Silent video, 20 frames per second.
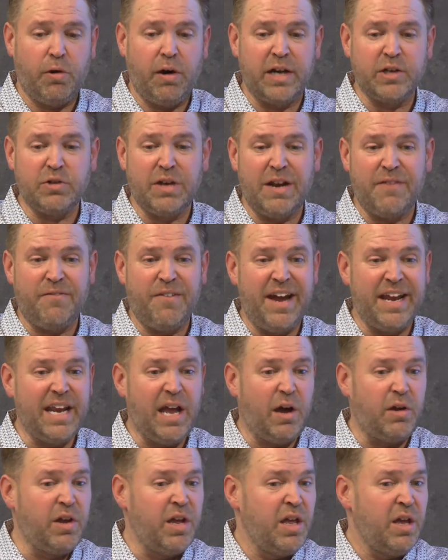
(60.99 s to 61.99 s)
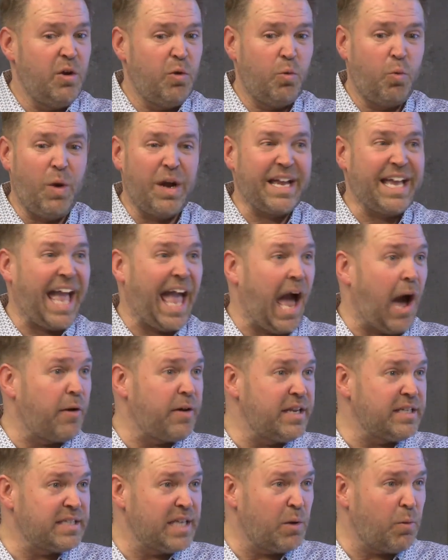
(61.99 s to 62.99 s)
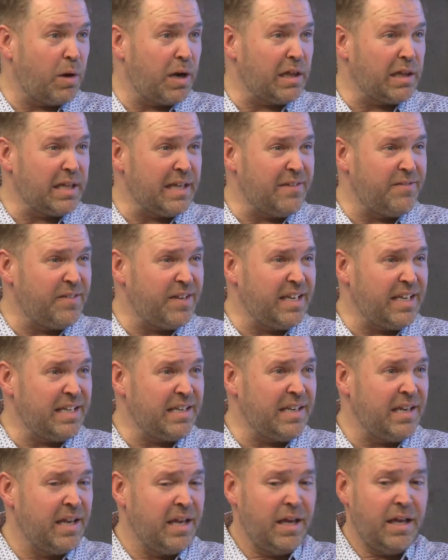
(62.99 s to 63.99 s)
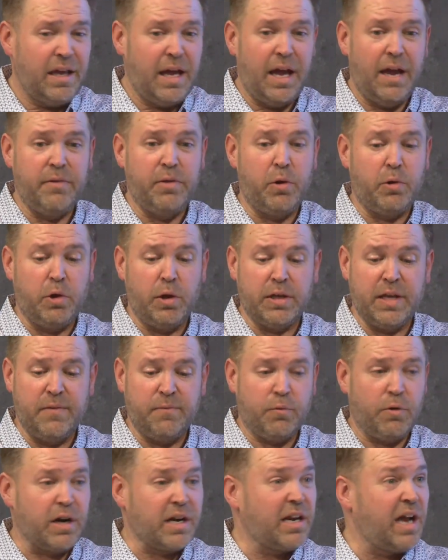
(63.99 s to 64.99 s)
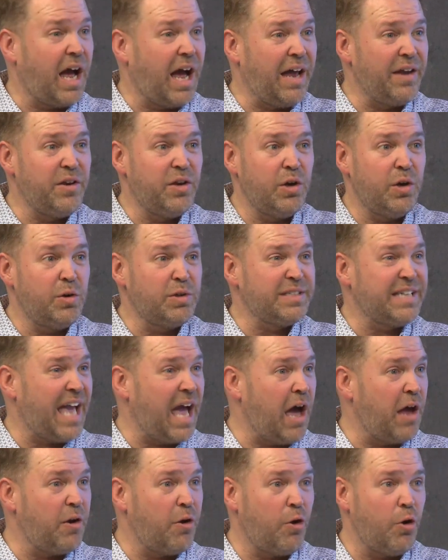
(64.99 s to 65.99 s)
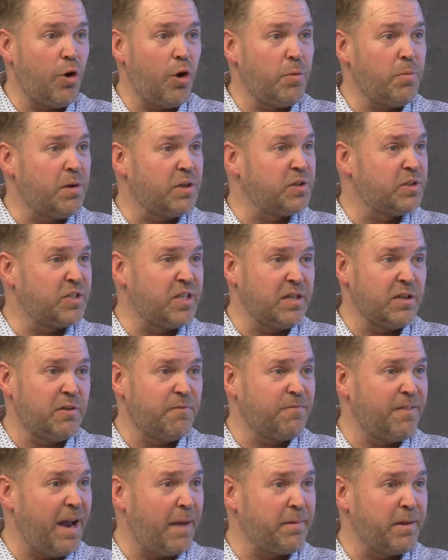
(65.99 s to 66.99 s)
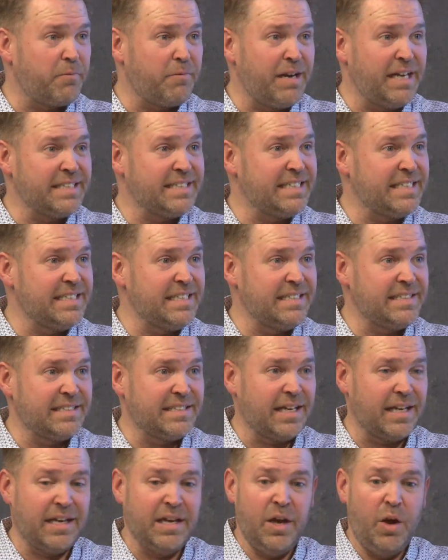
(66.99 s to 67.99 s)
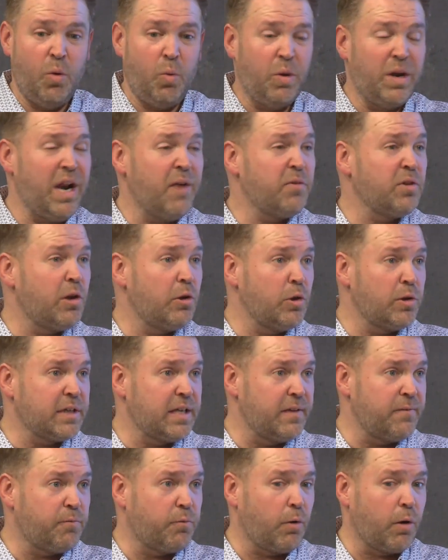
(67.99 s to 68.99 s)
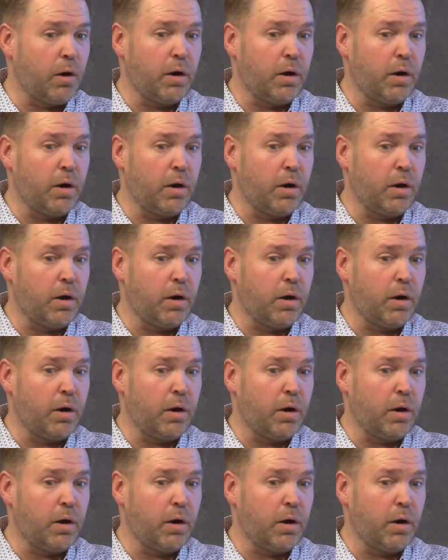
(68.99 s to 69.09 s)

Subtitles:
I try to find out what counties they want to live in. They're looking for a condo, a townhome, a single family residence, whatever they're looking for.